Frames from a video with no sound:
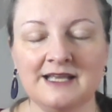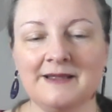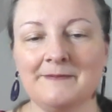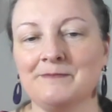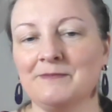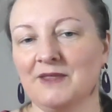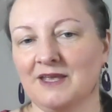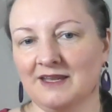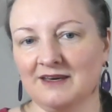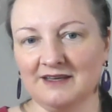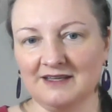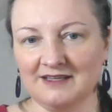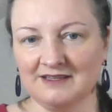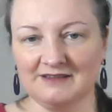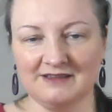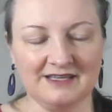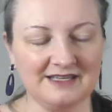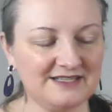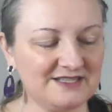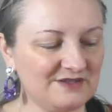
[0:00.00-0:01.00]
And it,
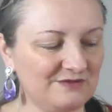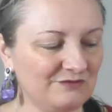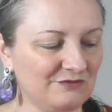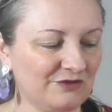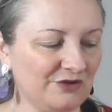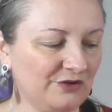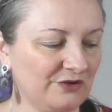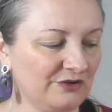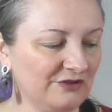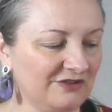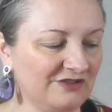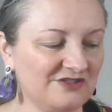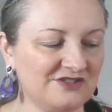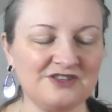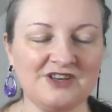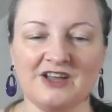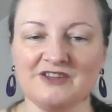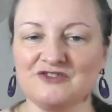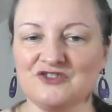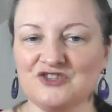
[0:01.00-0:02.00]
it's
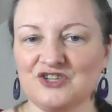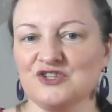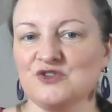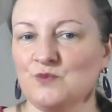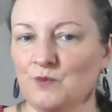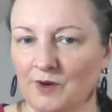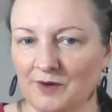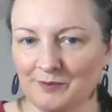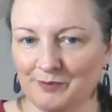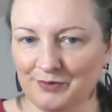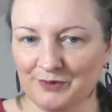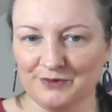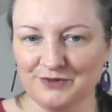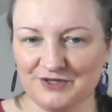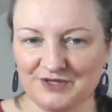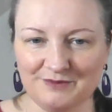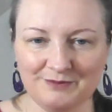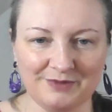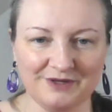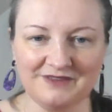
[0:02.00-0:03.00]
not just one
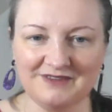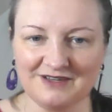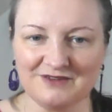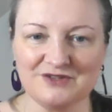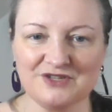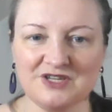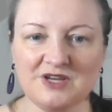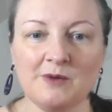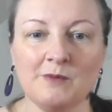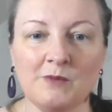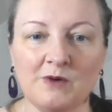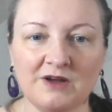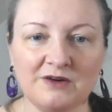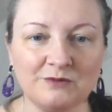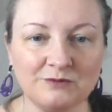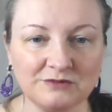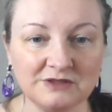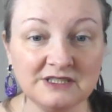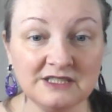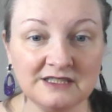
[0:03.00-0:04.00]
person, but there's
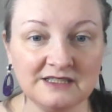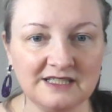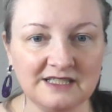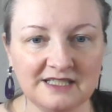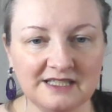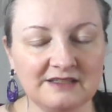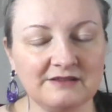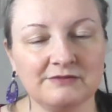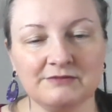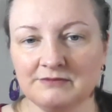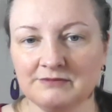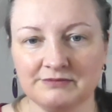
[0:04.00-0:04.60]
someone really